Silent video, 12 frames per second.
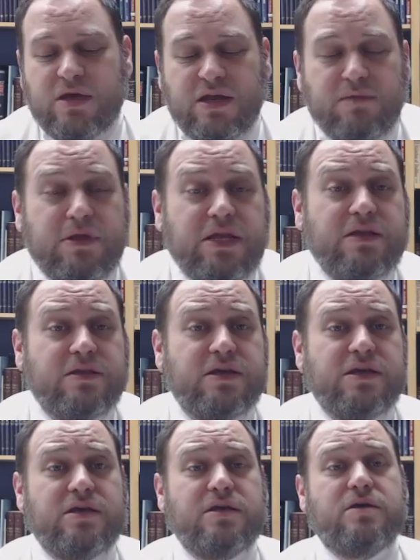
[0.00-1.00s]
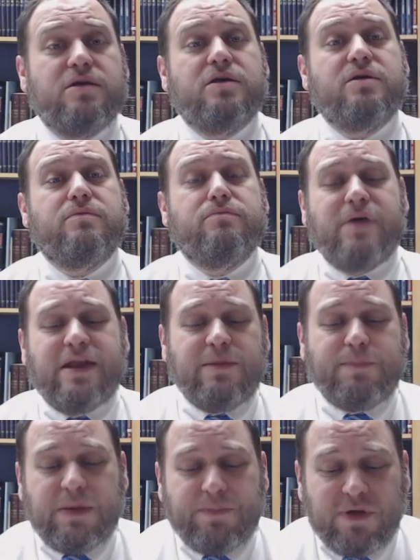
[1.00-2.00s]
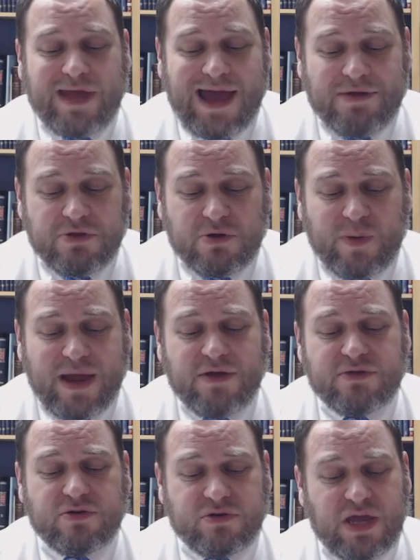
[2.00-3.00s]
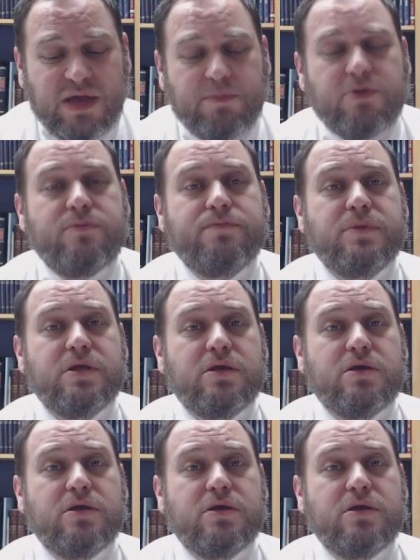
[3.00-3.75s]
And immediately, many people gathered around her table